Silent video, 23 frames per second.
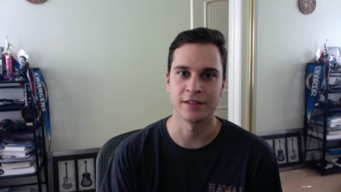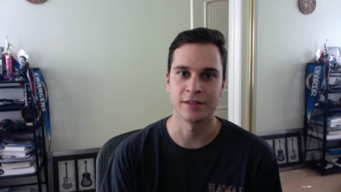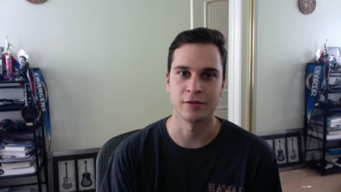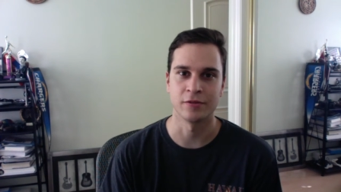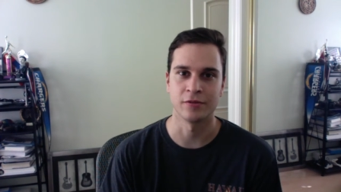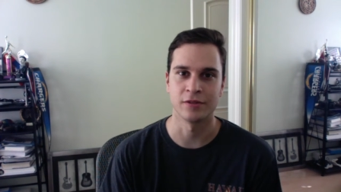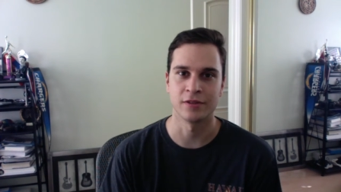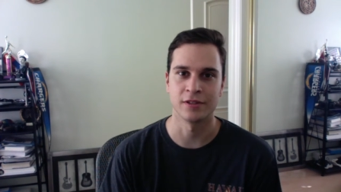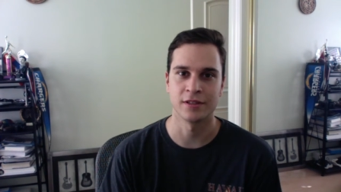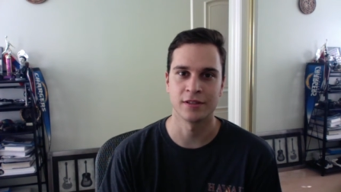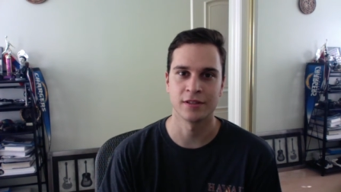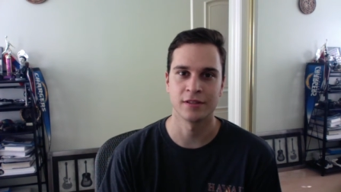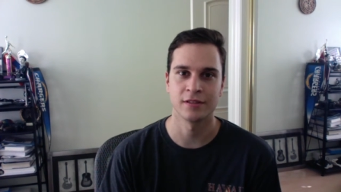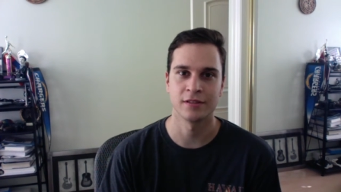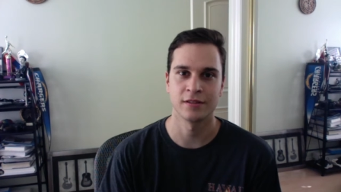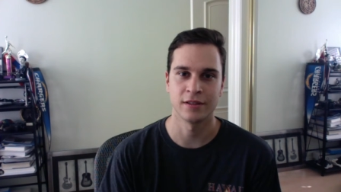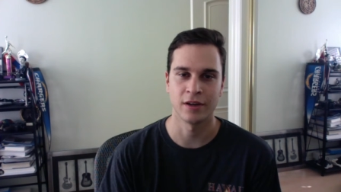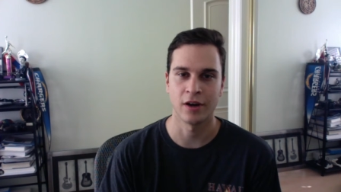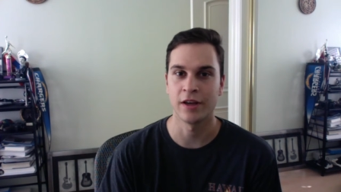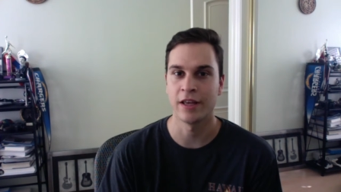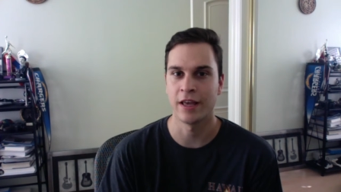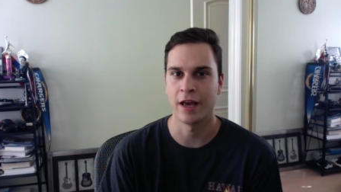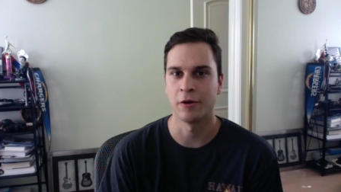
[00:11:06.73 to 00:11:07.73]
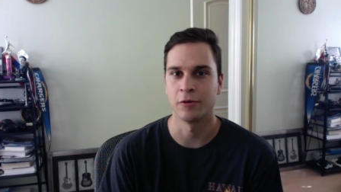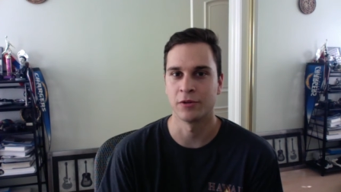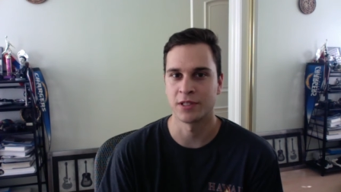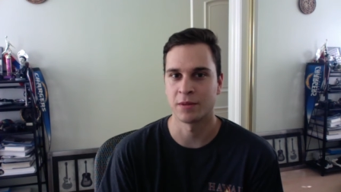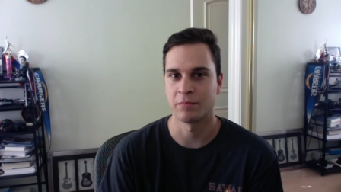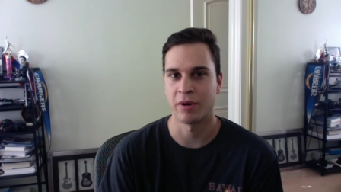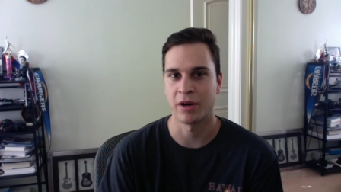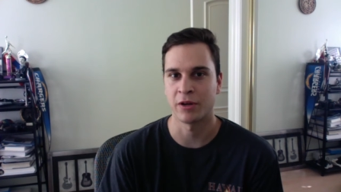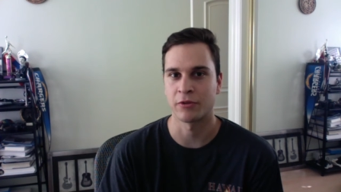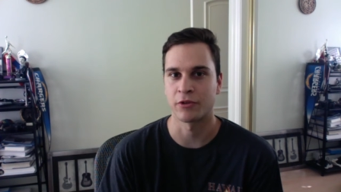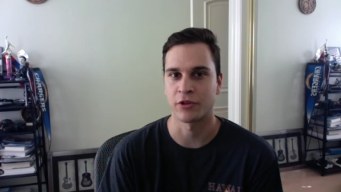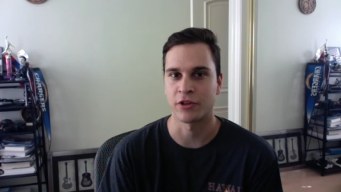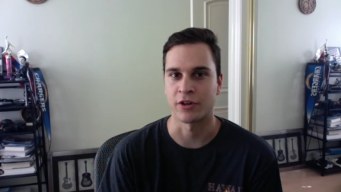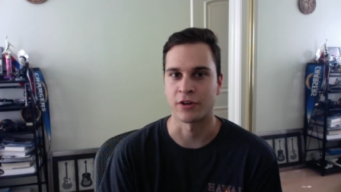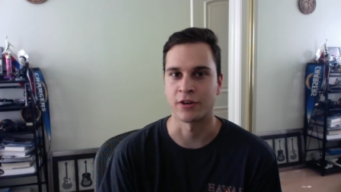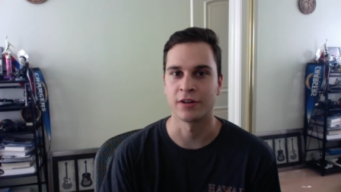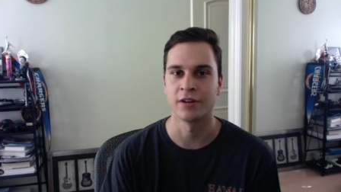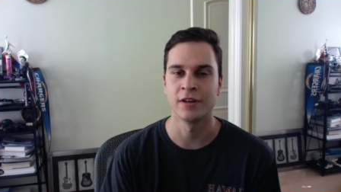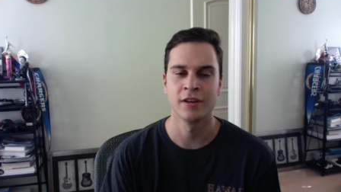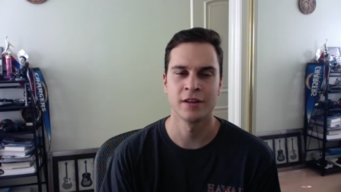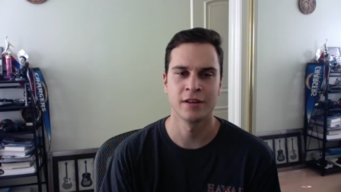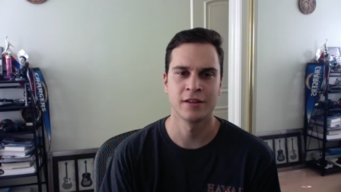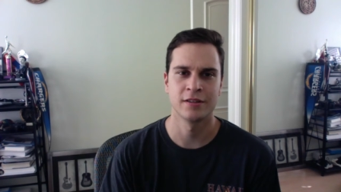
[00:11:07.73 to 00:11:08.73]
It was, oh yeah, it was a punt return.
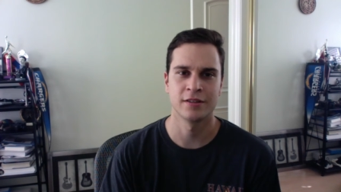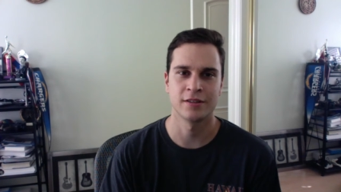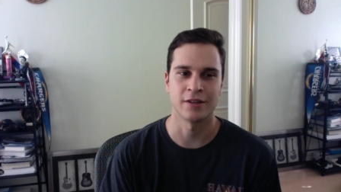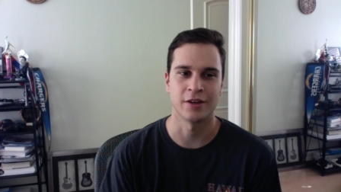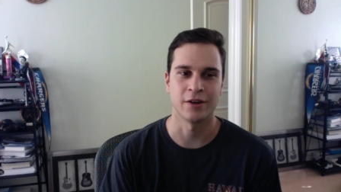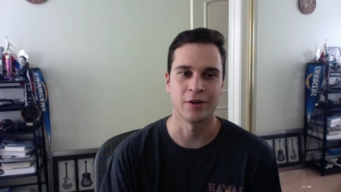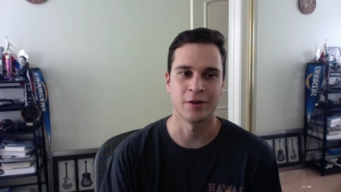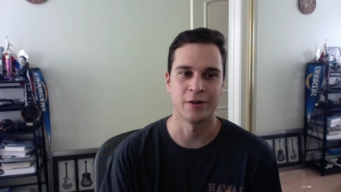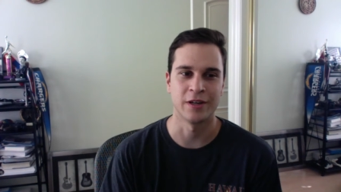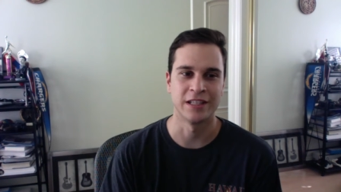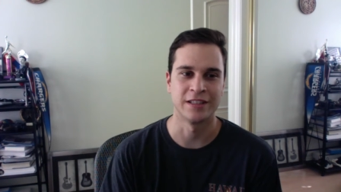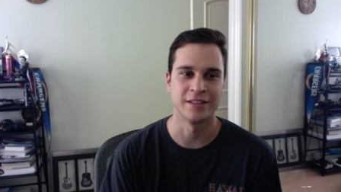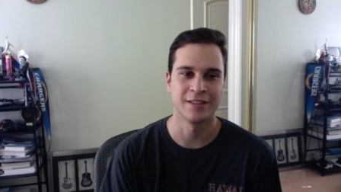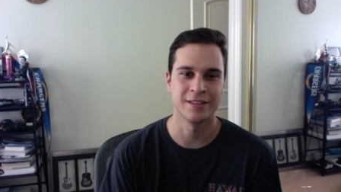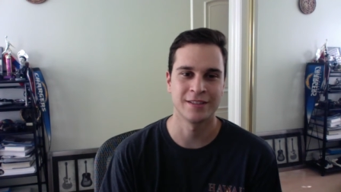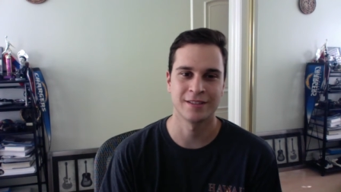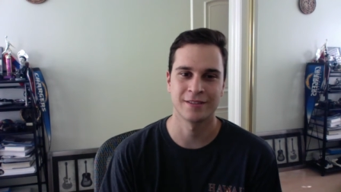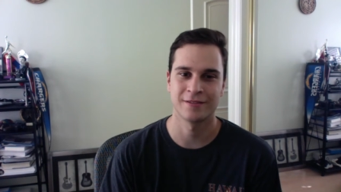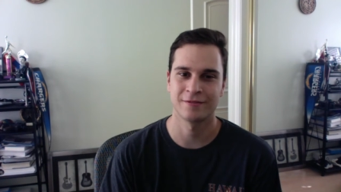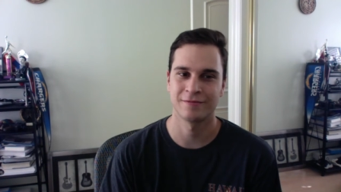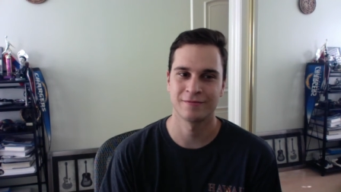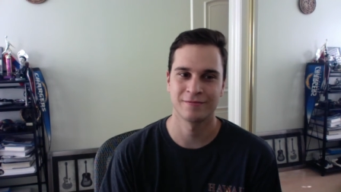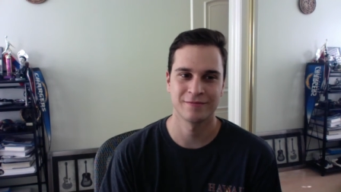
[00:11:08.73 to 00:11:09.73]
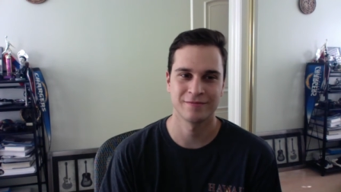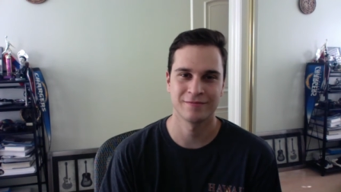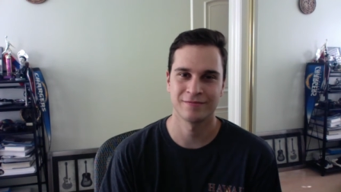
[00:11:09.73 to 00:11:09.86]
So it's,